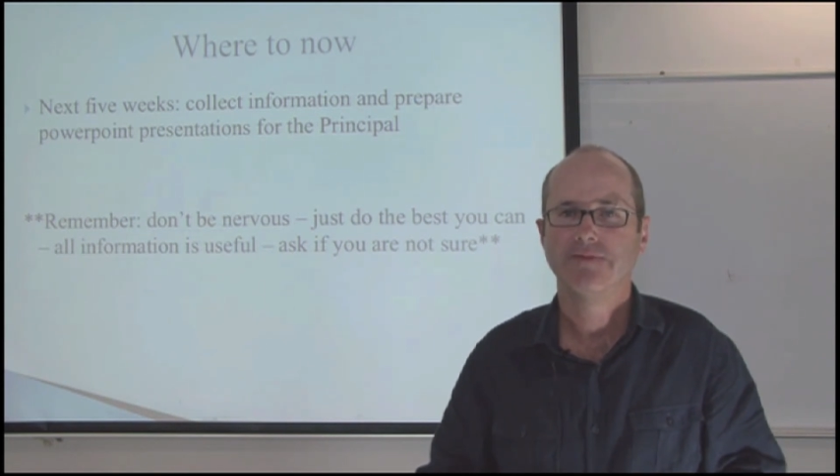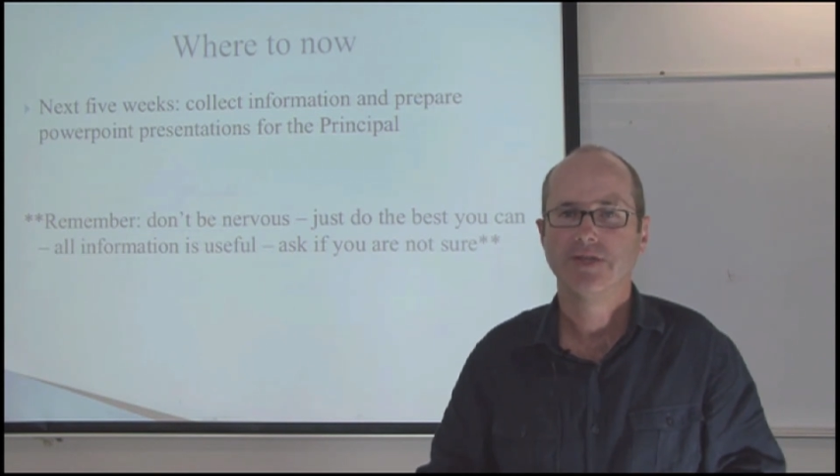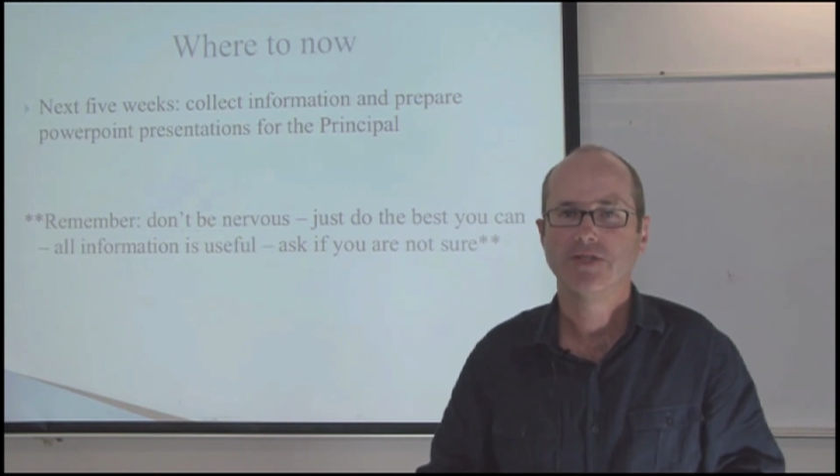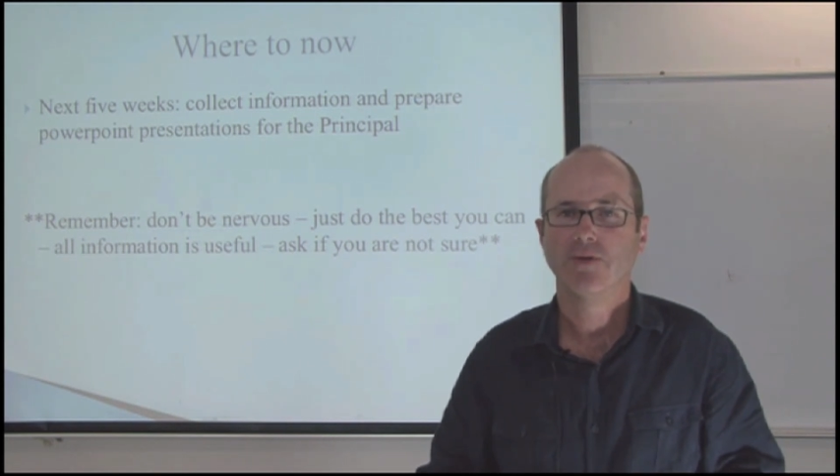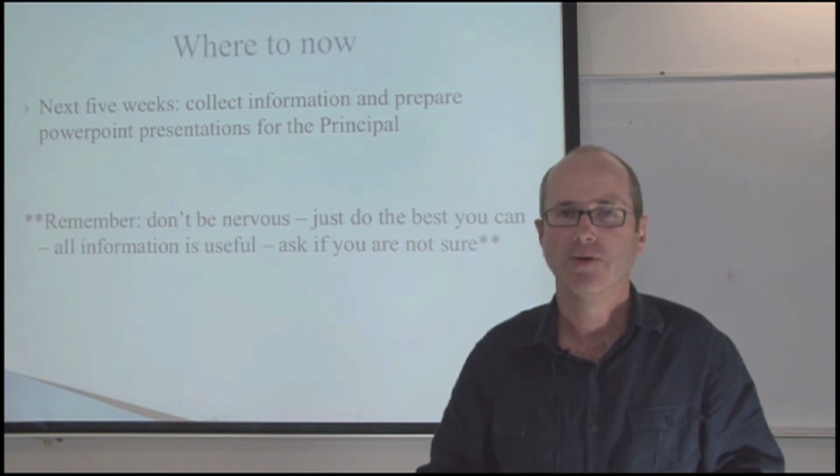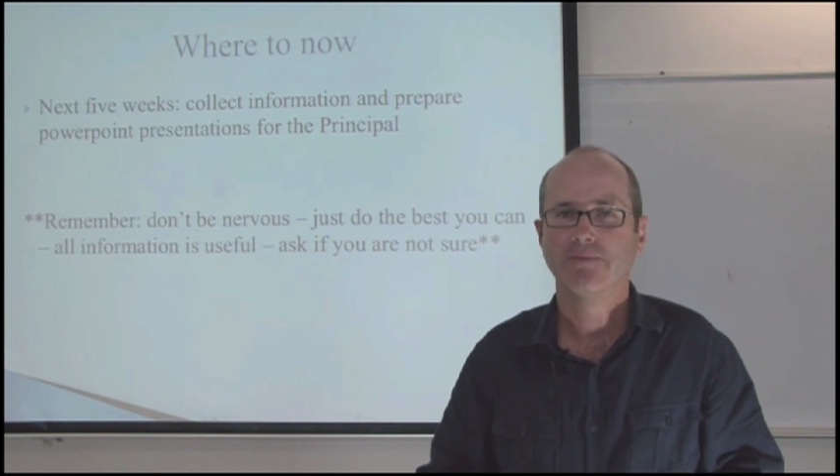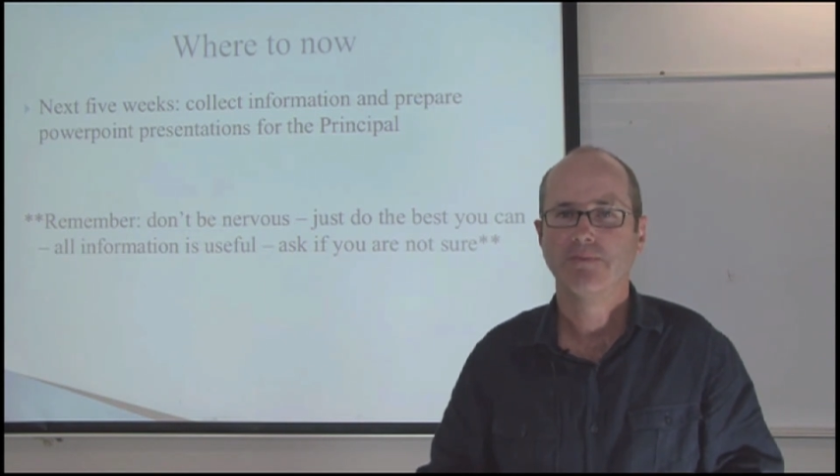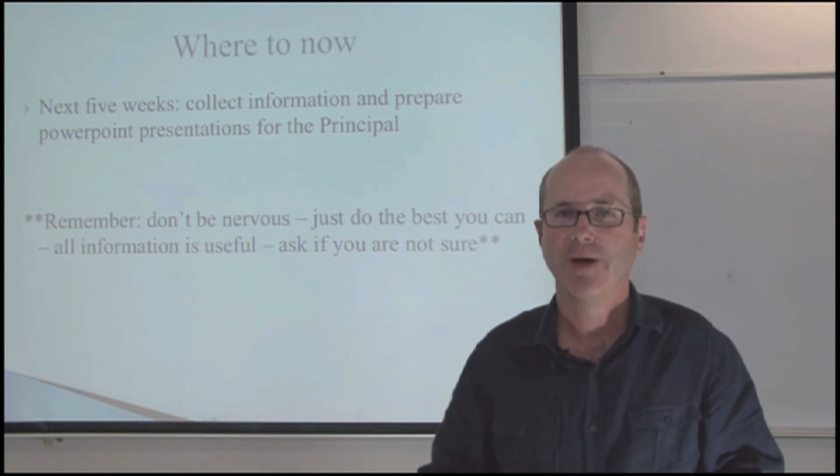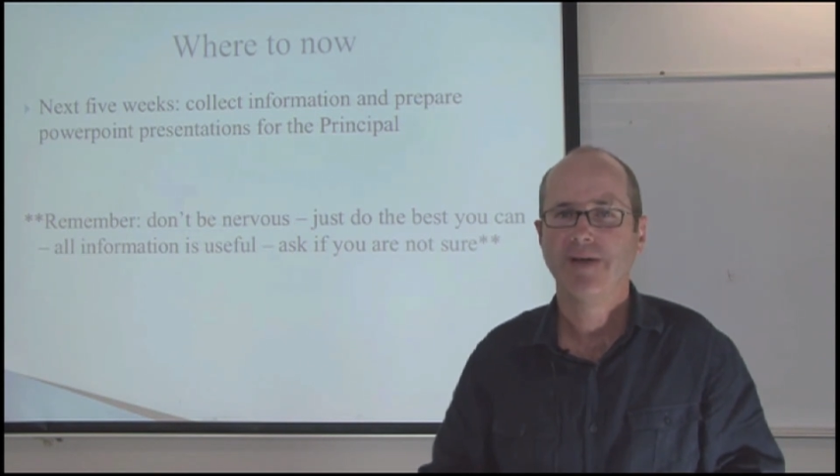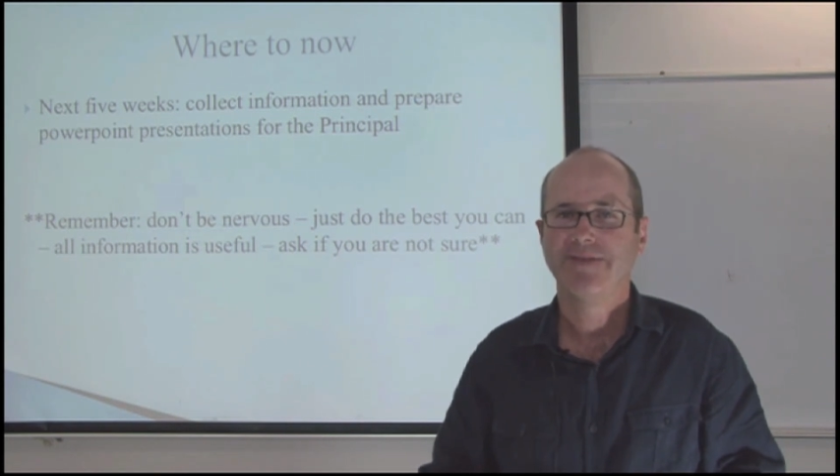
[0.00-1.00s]
of your school.
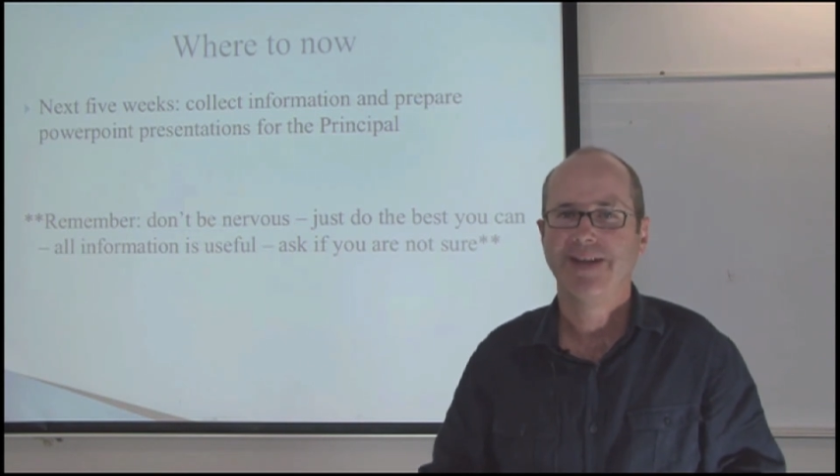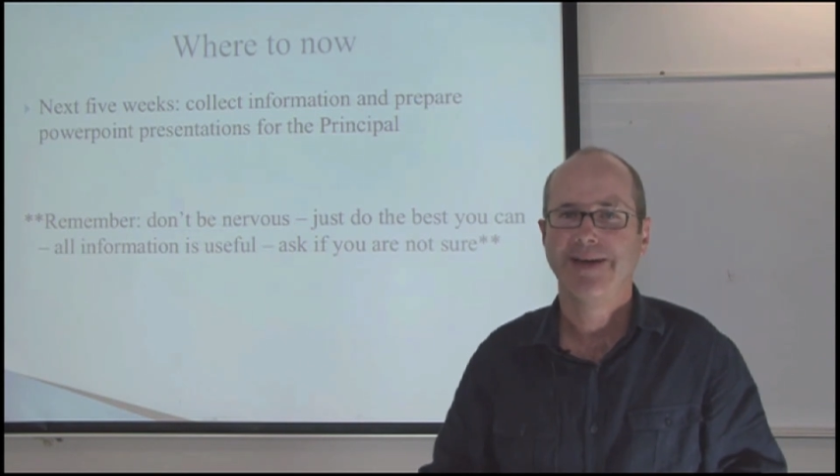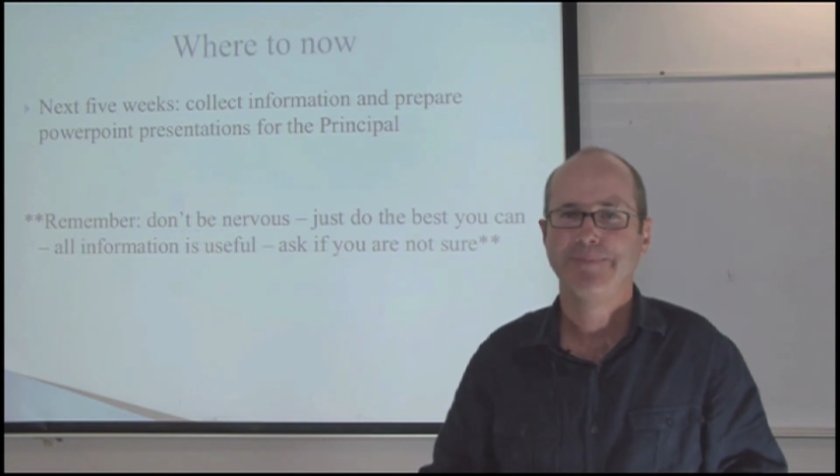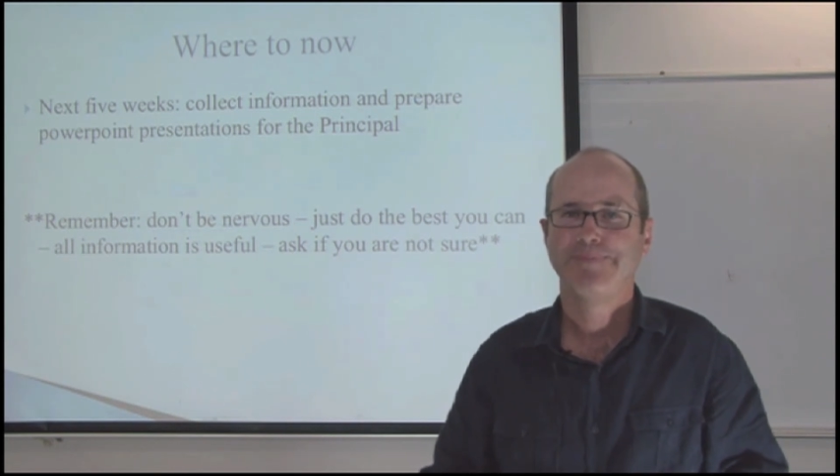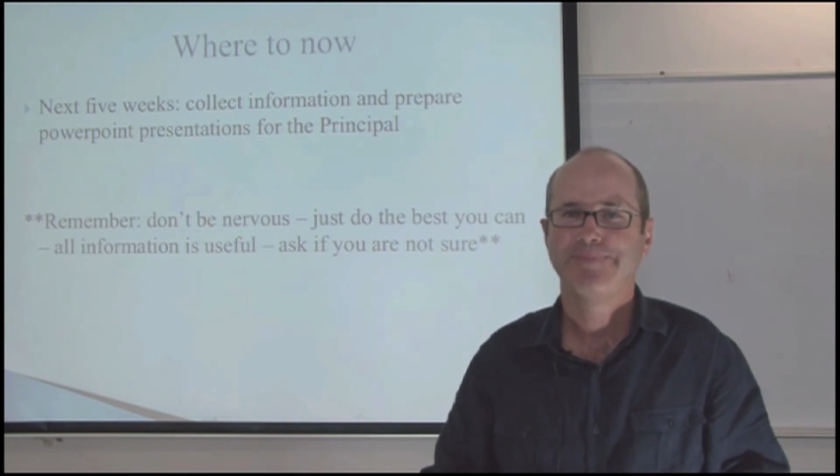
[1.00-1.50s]
Bye for now.